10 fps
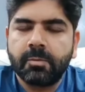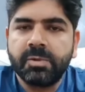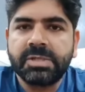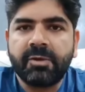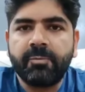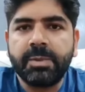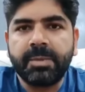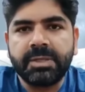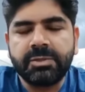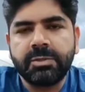which have been
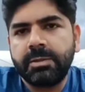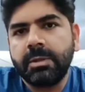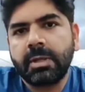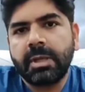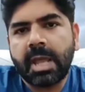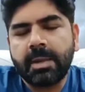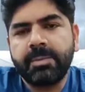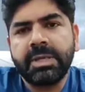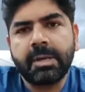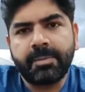mentioned can
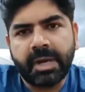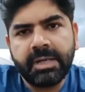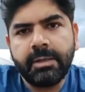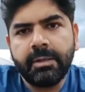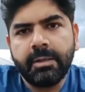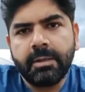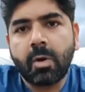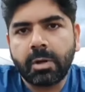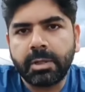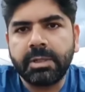be combined
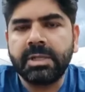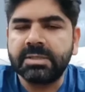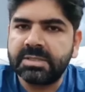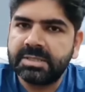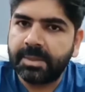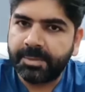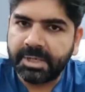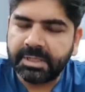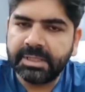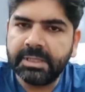or done
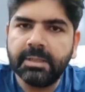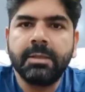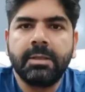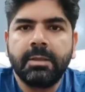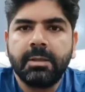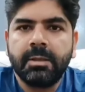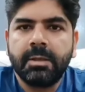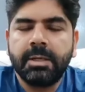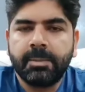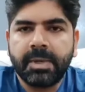separately
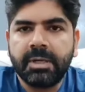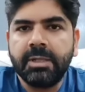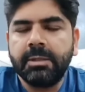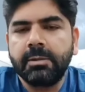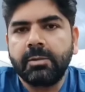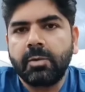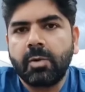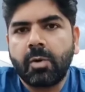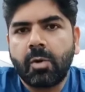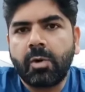depending
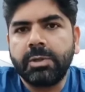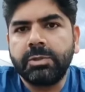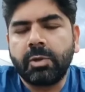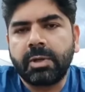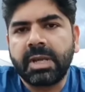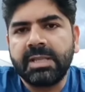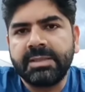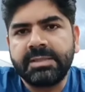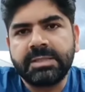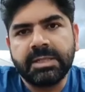on your
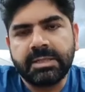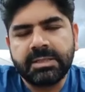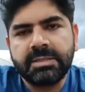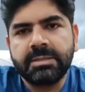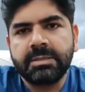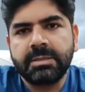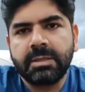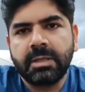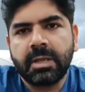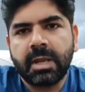health status
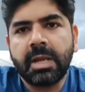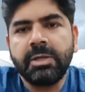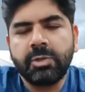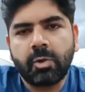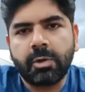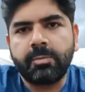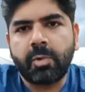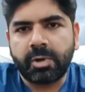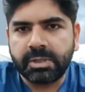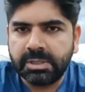and your
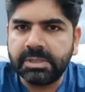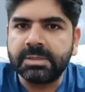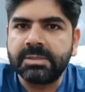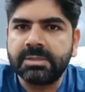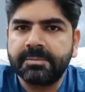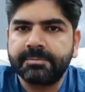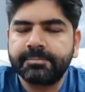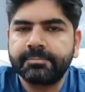body needs.